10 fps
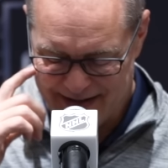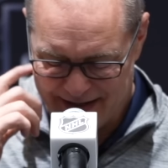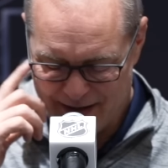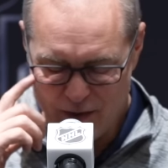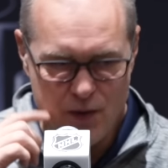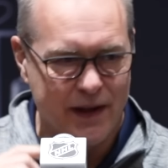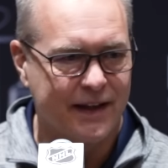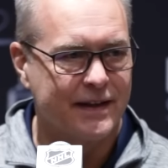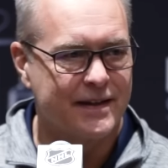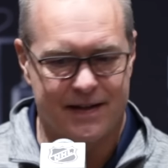And I don't
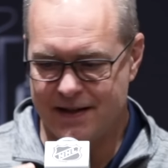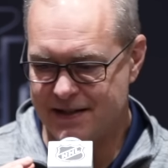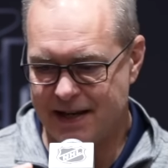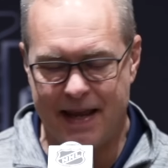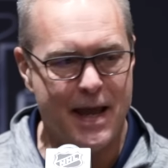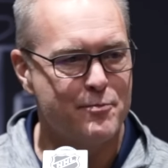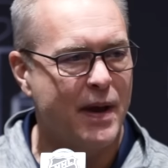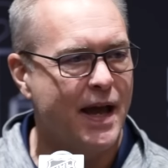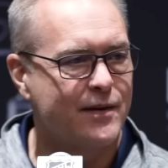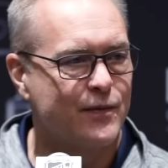like it because I can't
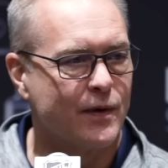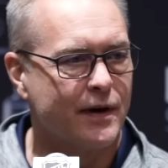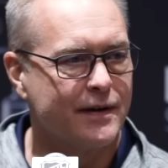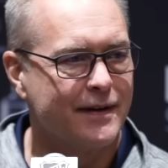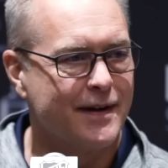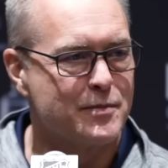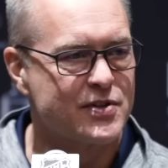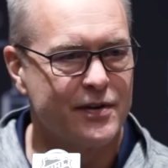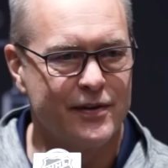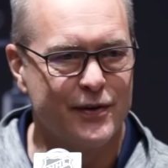pack for it. I'm
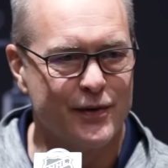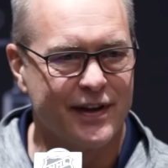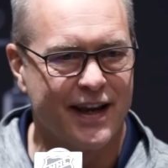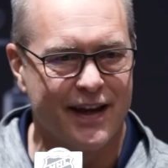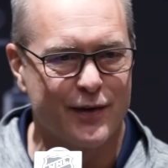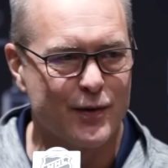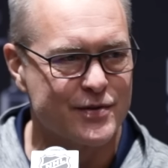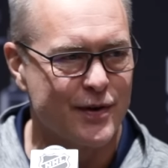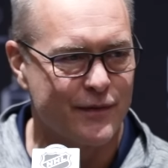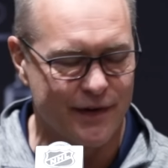still the only guy that
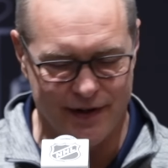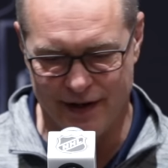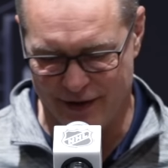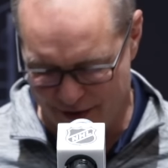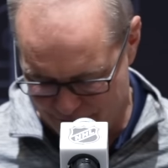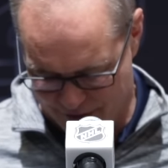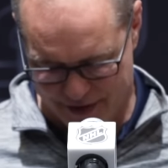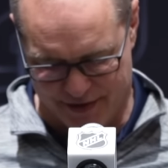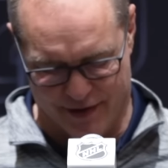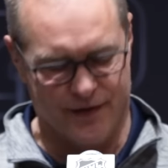goes out for dinner all
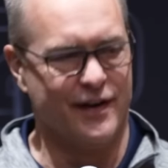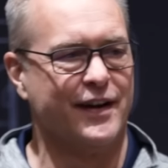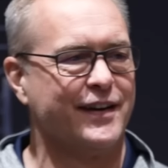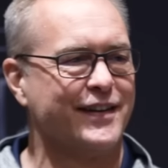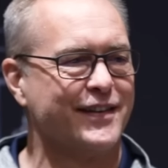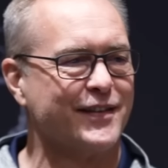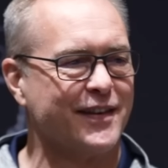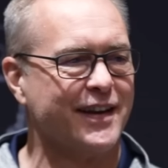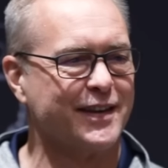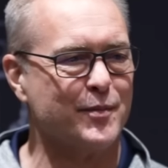dressed out
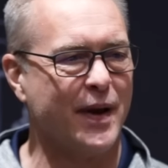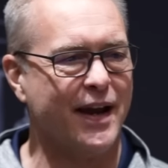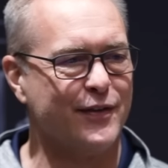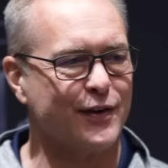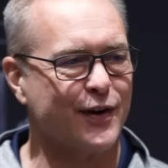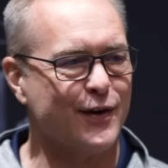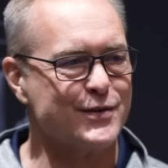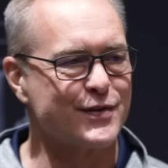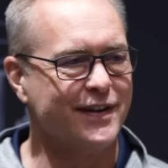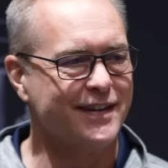like the Panther
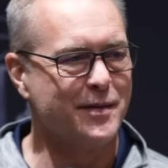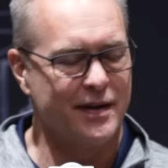coach, right?